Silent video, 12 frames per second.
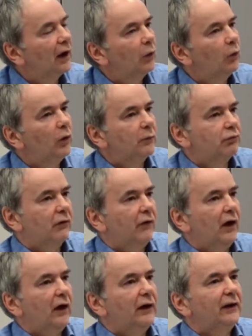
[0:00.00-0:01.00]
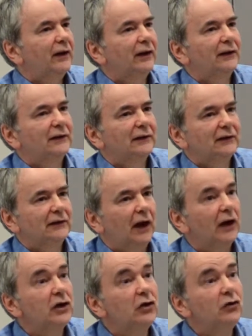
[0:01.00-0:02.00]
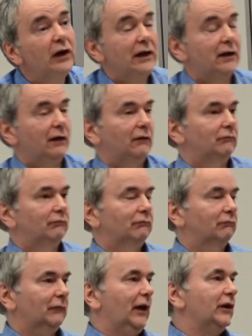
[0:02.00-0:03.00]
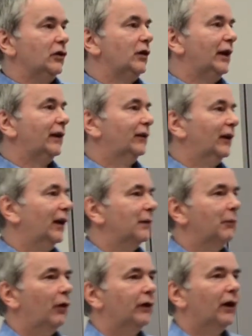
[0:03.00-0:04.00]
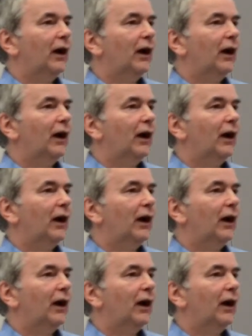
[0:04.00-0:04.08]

would provide a unique selling point.